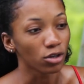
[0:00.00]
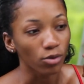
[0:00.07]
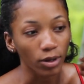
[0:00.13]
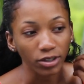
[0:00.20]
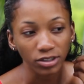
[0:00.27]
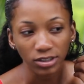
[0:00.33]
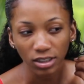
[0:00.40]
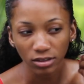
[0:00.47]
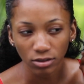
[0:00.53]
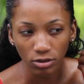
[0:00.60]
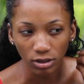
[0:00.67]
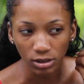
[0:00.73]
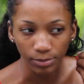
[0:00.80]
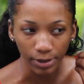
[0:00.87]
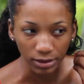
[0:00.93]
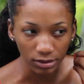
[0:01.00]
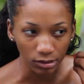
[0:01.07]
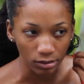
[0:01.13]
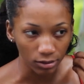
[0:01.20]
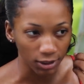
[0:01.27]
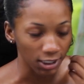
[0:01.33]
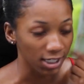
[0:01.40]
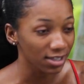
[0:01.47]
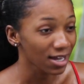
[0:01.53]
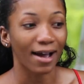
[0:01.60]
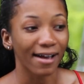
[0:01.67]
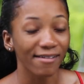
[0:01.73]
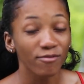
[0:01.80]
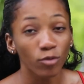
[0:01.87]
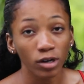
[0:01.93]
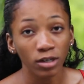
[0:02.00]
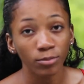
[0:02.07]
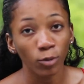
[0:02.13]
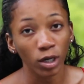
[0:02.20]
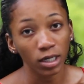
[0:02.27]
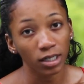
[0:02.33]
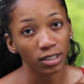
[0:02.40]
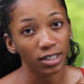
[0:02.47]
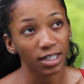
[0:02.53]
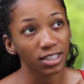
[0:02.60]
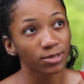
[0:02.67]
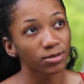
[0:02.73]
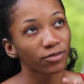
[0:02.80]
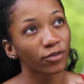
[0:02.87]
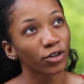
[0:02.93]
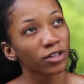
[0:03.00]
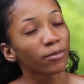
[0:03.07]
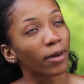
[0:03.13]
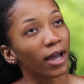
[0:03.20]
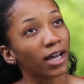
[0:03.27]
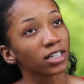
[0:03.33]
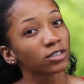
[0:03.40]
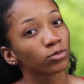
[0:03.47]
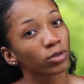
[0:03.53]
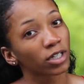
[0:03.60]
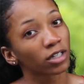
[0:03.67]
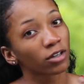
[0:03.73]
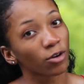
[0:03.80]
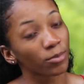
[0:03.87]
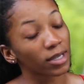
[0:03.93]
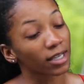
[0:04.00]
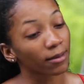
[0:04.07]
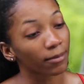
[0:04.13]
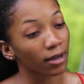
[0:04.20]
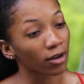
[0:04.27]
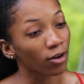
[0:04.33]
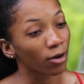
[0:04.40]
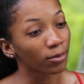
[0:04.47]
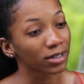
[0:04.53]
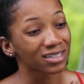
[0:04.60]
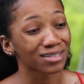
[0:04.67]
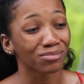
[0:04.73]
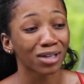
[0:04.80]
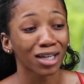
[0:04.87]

you want your skin to look the best underneath. I went on dates before in the past wearing no makeup at all because